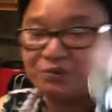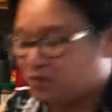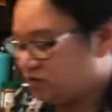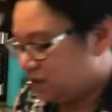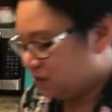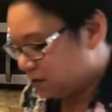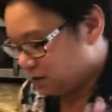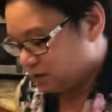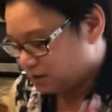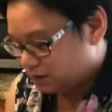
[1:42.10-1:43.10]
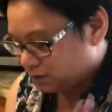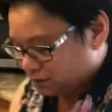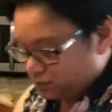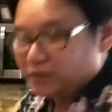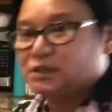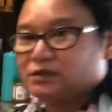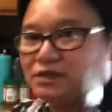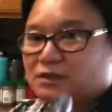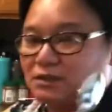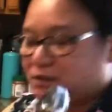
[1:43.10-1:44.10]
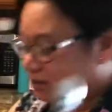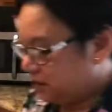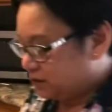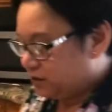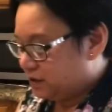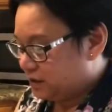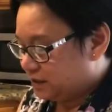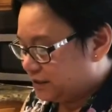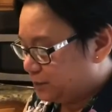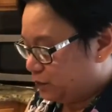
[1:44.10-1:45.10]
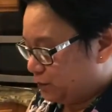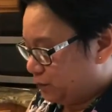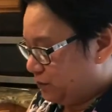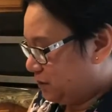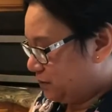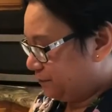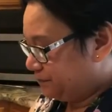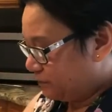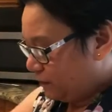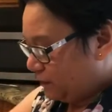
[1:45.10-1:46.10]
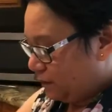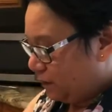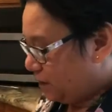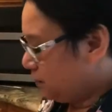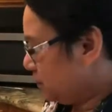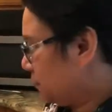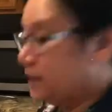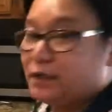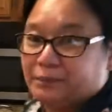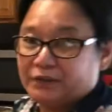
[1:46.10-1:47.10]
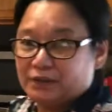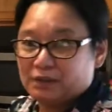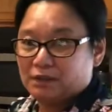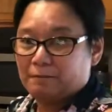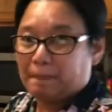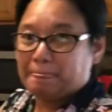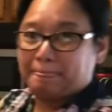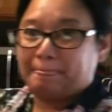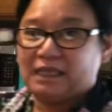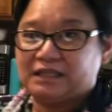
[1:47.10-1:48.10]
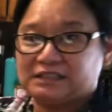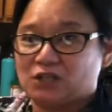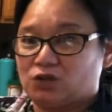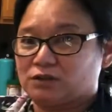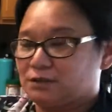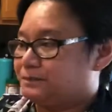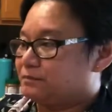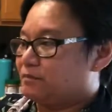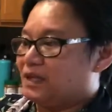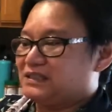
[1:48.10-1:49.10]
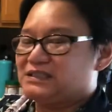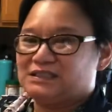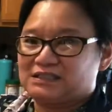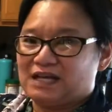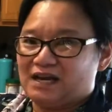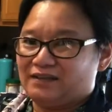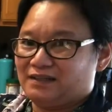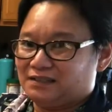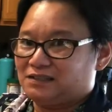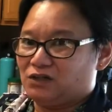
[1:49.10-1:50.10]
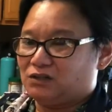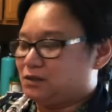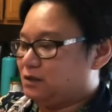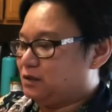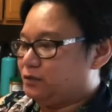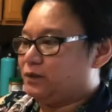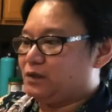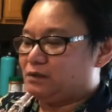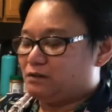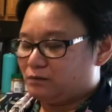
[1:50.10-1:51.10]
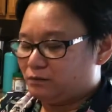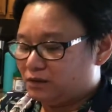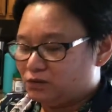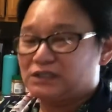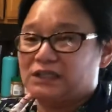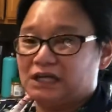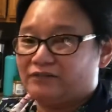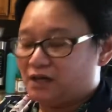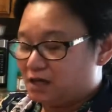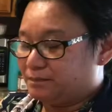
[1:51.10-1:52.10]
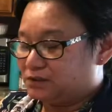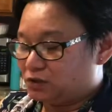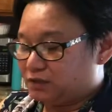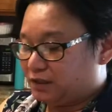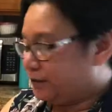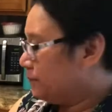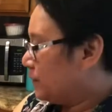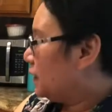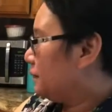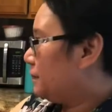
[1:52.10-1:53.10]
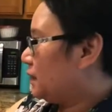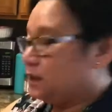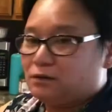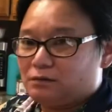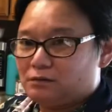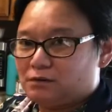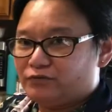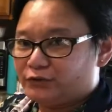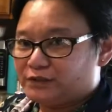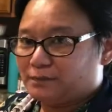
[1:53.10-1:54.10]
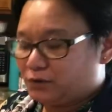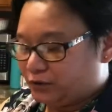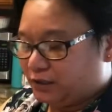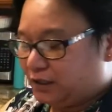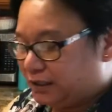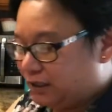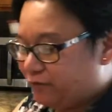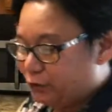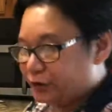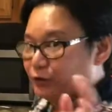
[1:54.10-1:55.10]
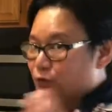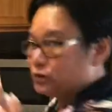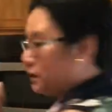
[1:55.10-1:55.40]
ones. Well, it's still a tablespoon. So there you go. So I'm gonna put the salt. This is just the iodized salt. We use a lot of salt here, but for some cooking, like if we're gonna do some